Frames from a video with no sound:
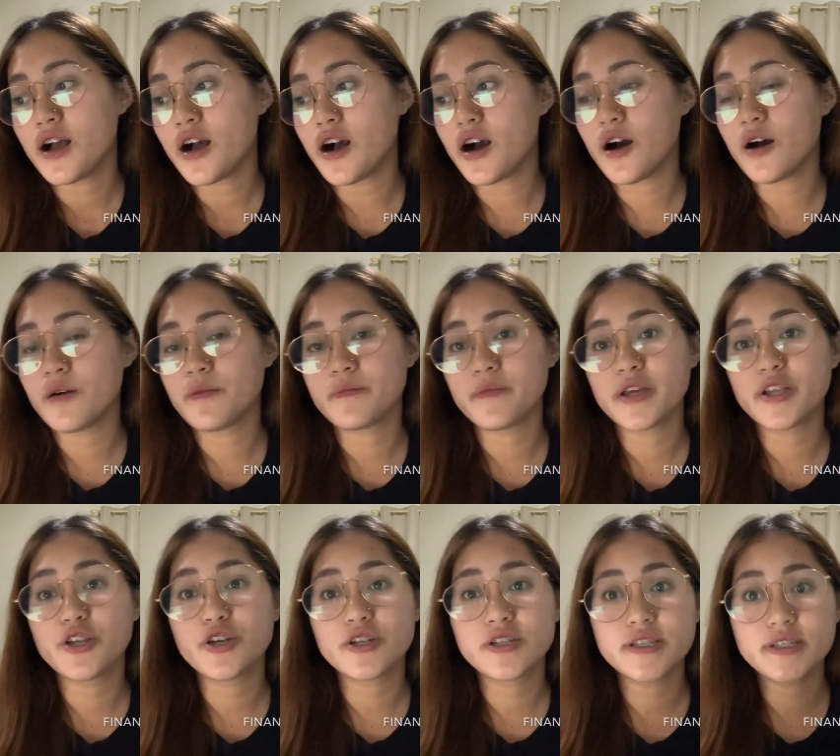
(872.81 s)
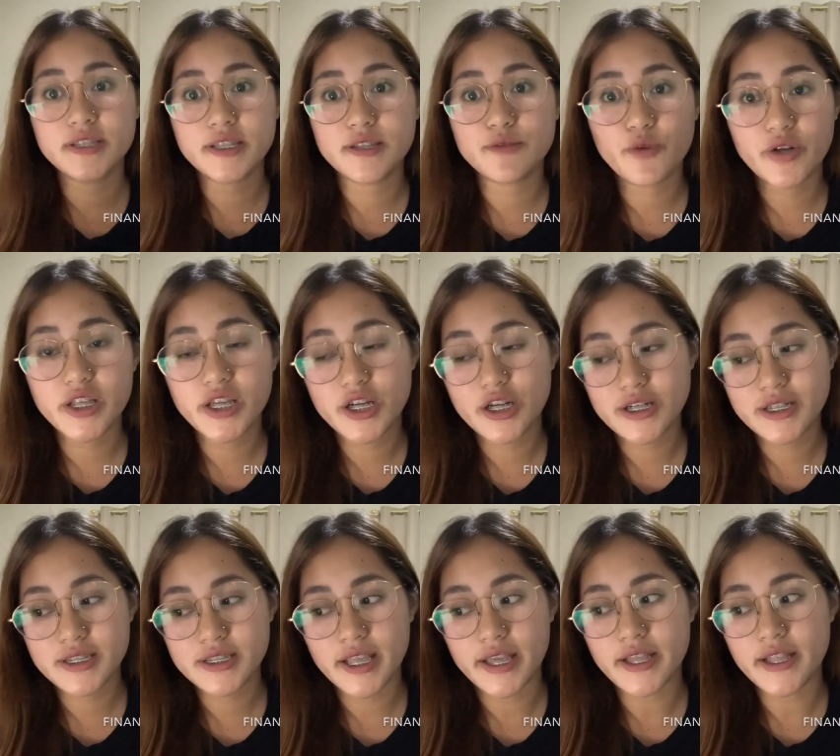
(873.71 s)
in your when you're
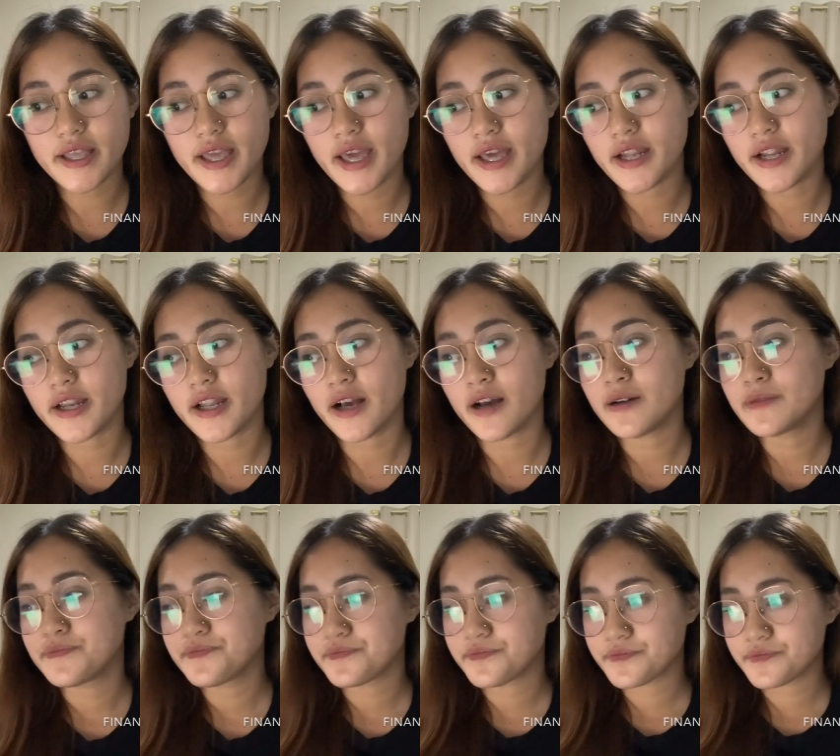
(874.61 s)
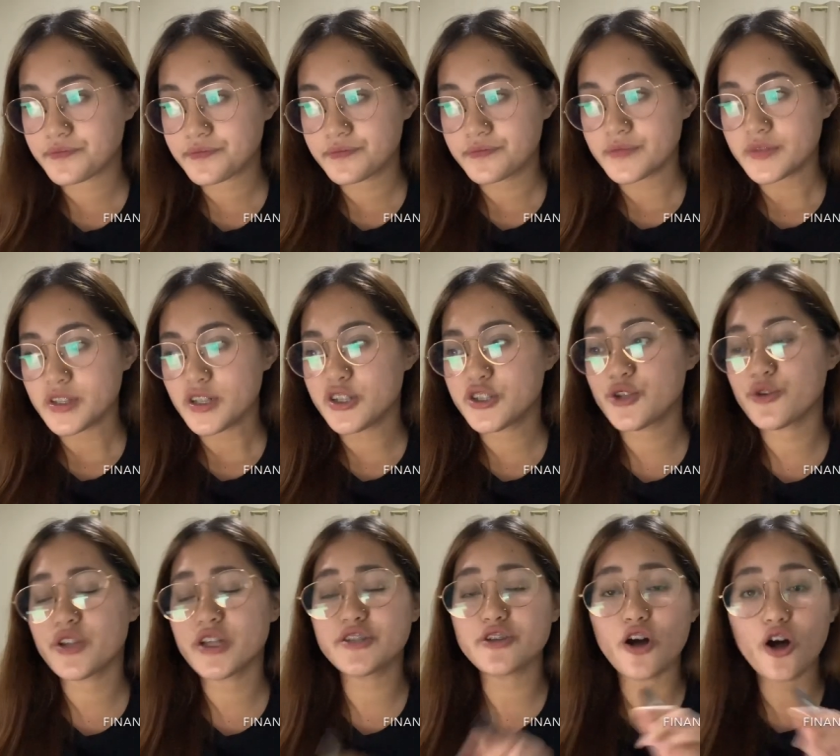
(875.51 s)
staying in Canada?
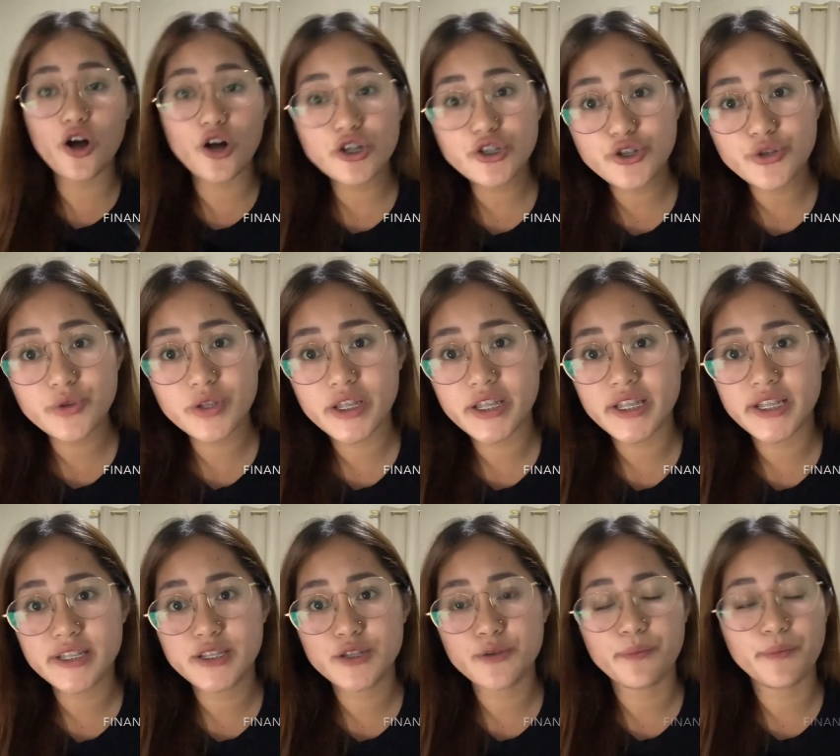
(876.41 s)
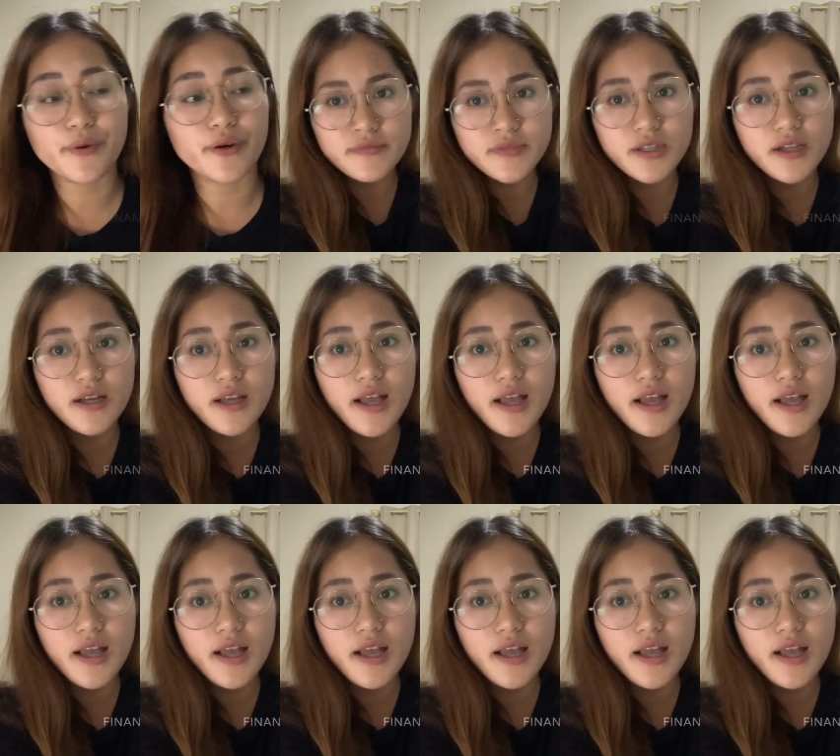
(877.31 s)
So that's all you really need to put.